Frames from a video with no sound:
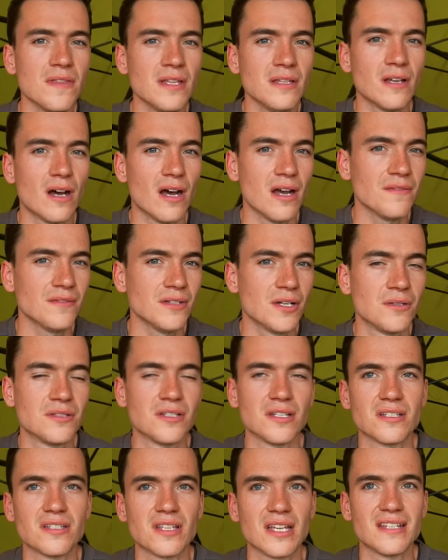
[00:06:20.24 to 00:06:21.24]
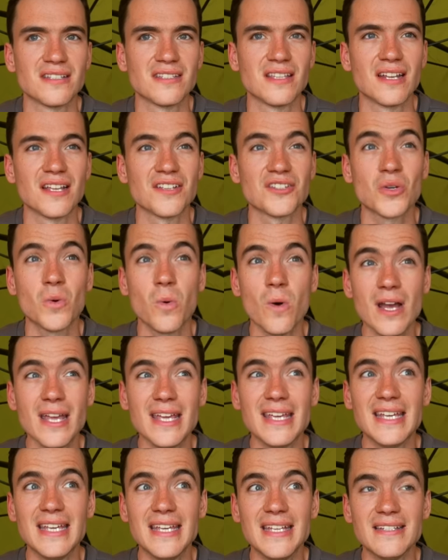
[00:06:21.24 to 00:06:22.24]
thing that I've noticed is that it's quite
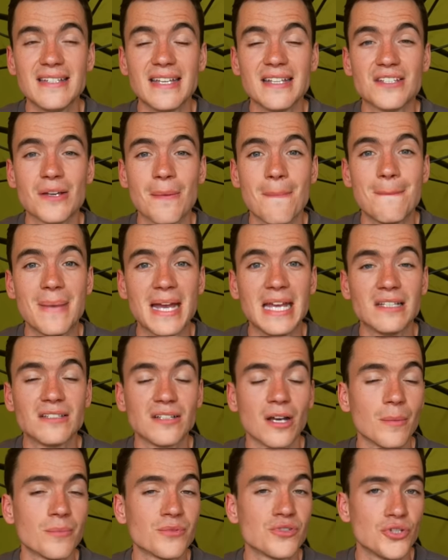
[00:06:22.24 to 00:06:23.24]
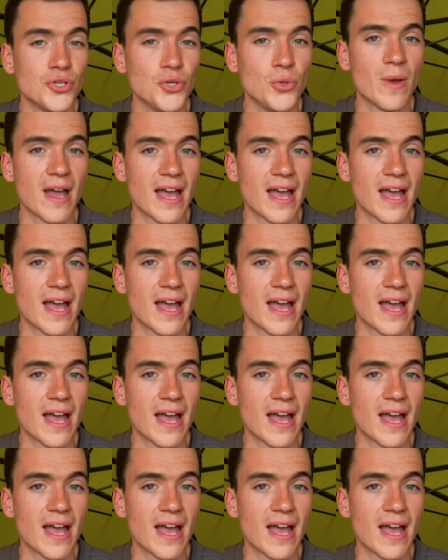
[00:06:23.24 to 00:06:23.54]
easy to bait up too